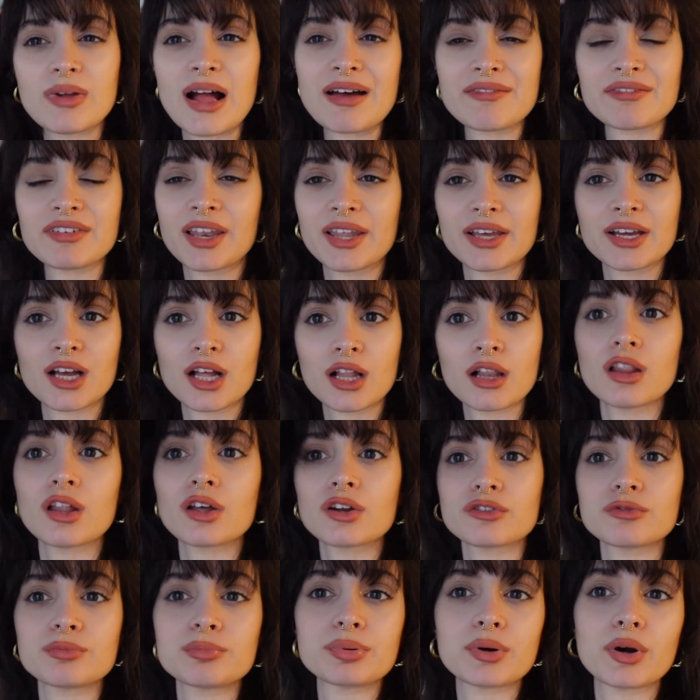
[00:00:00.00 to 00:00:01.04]
having like a lot
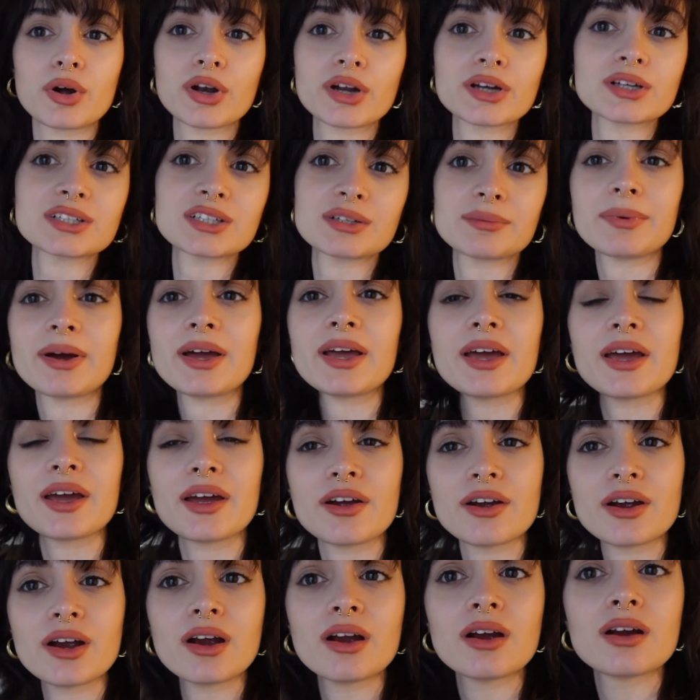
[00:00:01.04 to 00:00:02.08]
of product in my hair.